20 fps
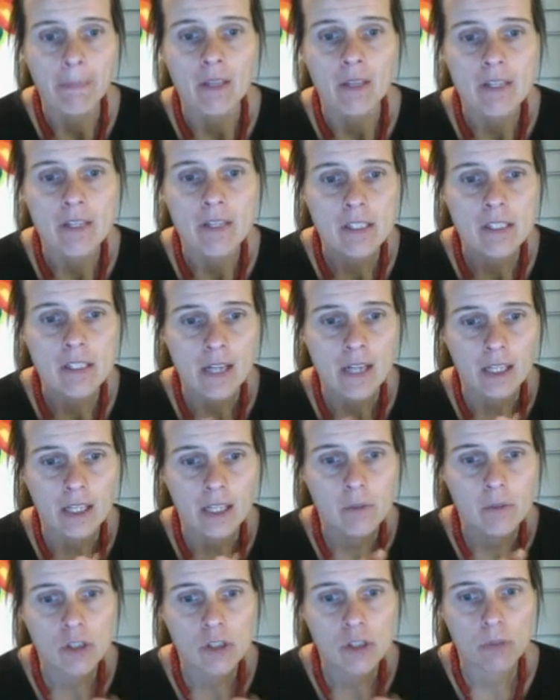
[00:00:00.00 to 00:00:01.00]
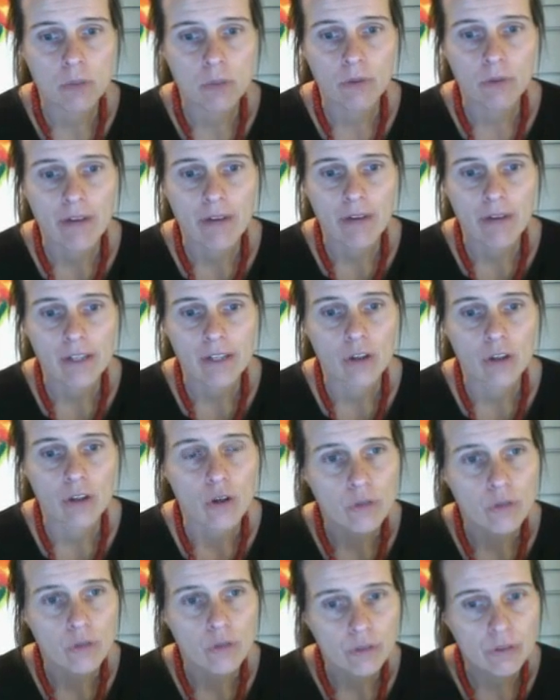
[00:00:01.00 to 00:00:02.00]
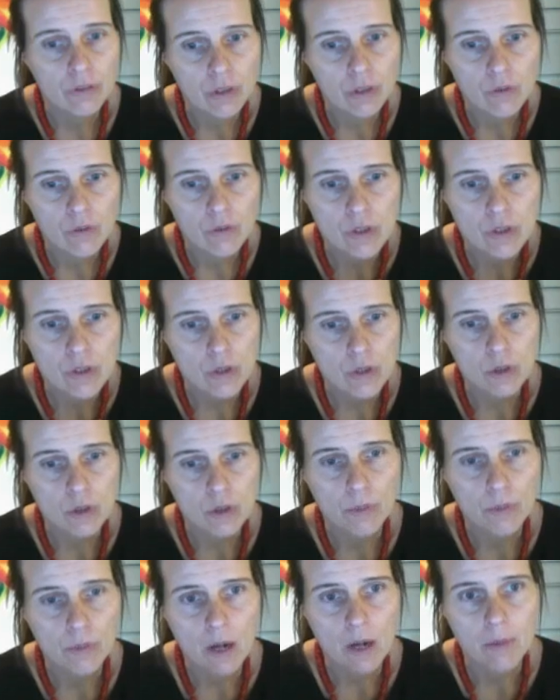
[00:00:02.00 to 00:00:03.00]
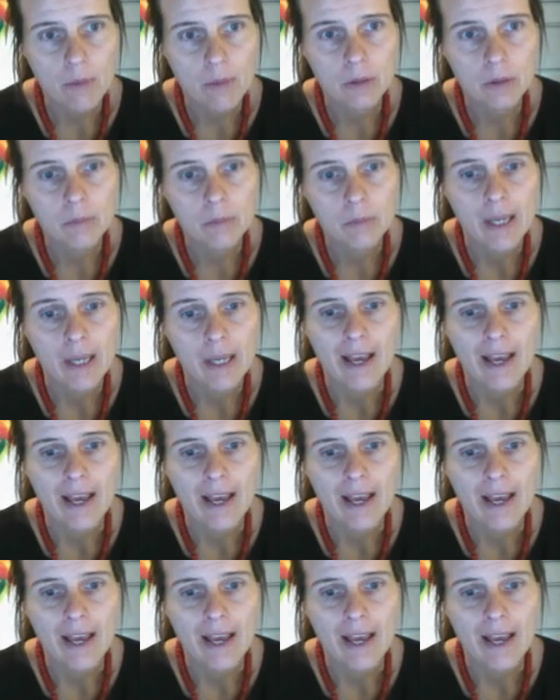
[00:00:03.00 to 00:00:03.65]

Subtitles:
This document should provide an overview of the social problem